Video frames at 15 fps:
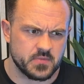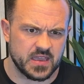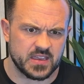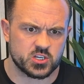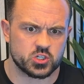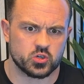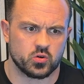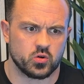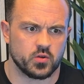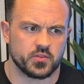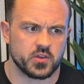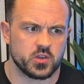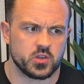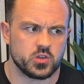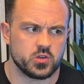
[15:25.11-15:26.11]
Make sure
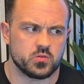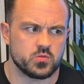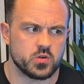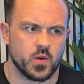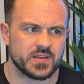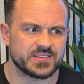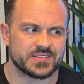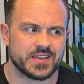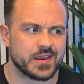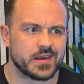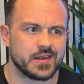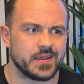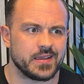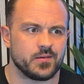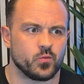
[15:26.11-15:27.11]
that you know
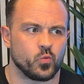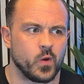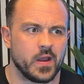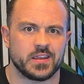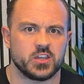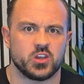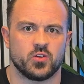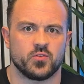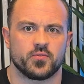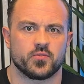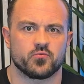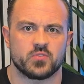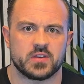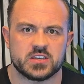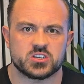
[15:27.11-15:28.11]
exactly when you've
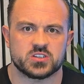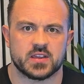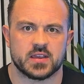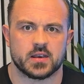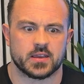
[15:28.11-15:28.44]
reached it.